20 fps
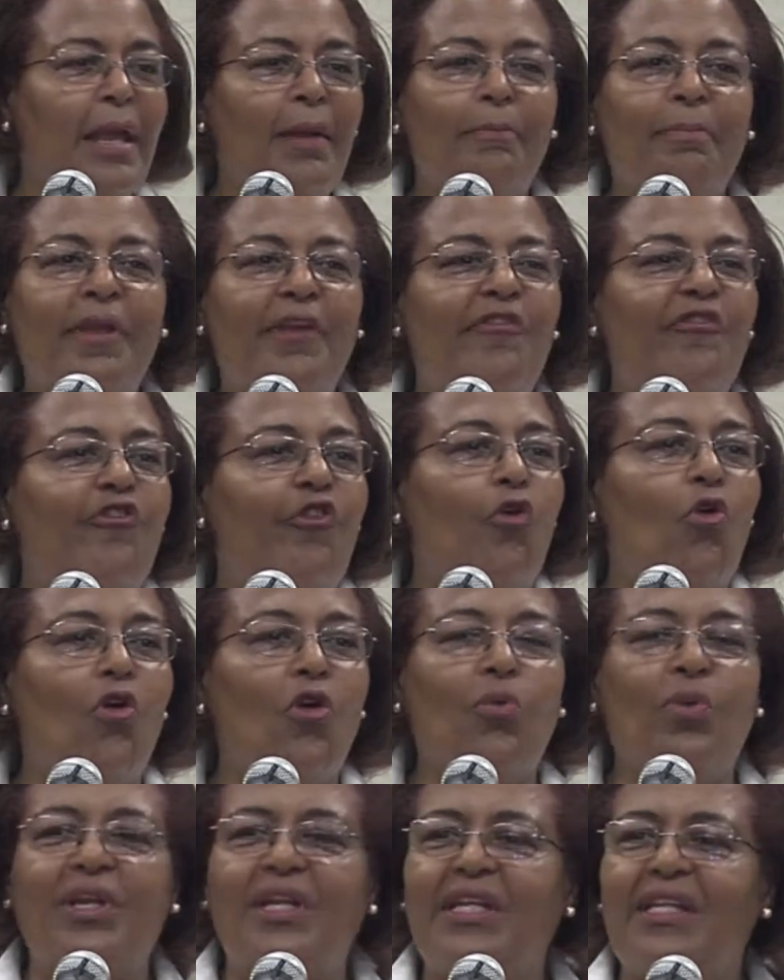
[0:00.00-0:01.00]

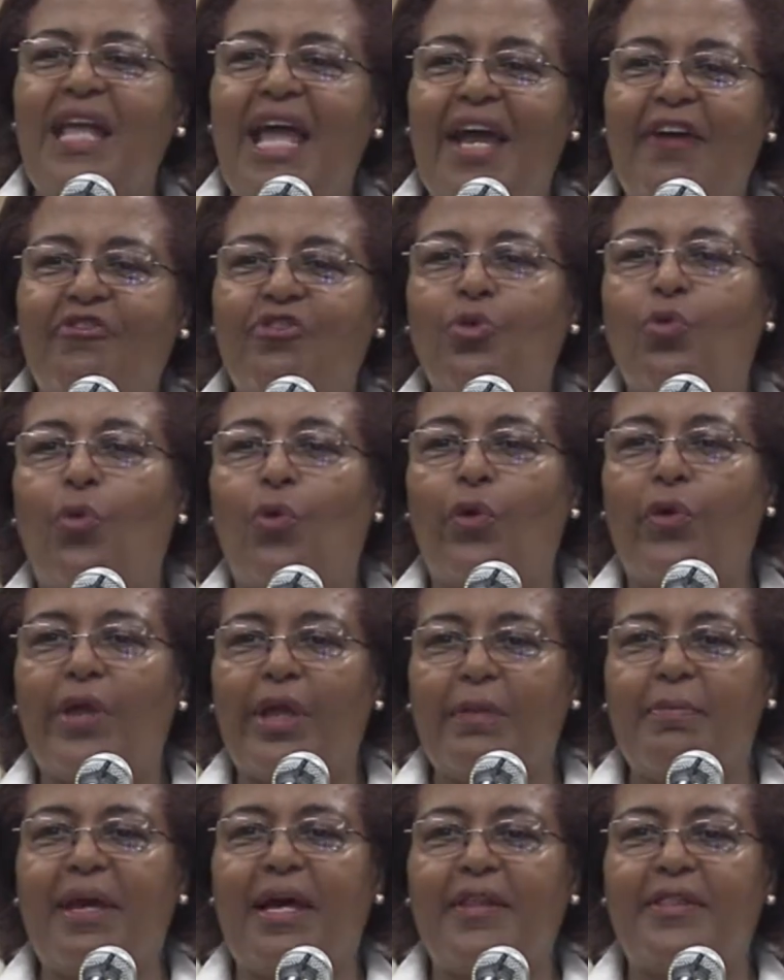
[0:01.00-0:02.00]
Before, we didn't have to worry
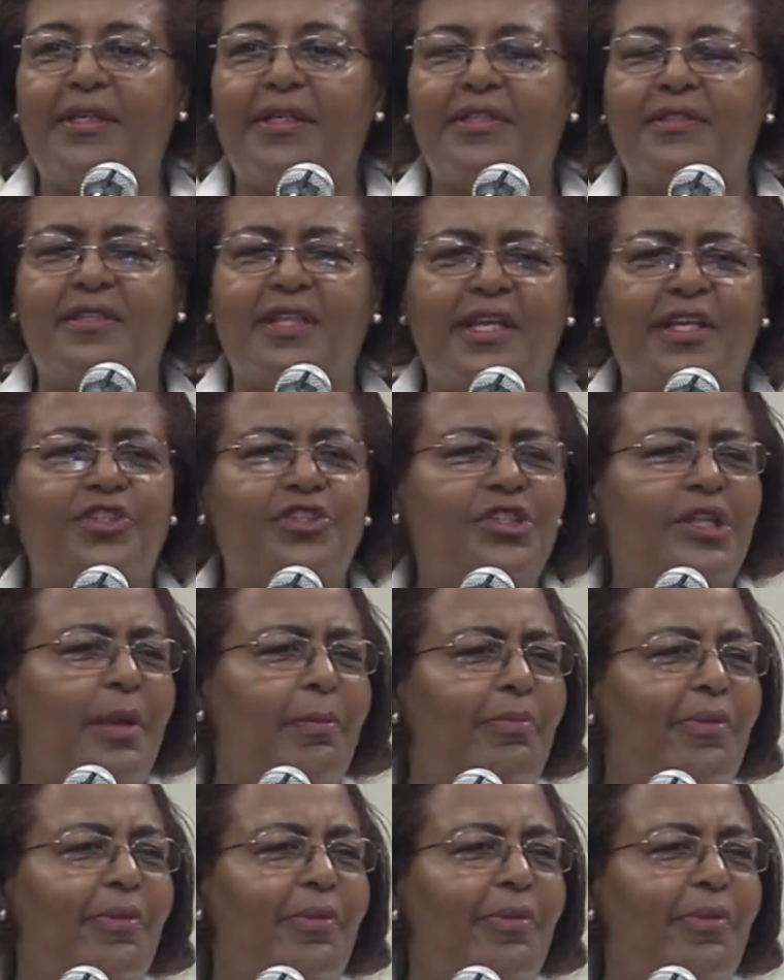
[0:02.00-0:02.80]
about these things.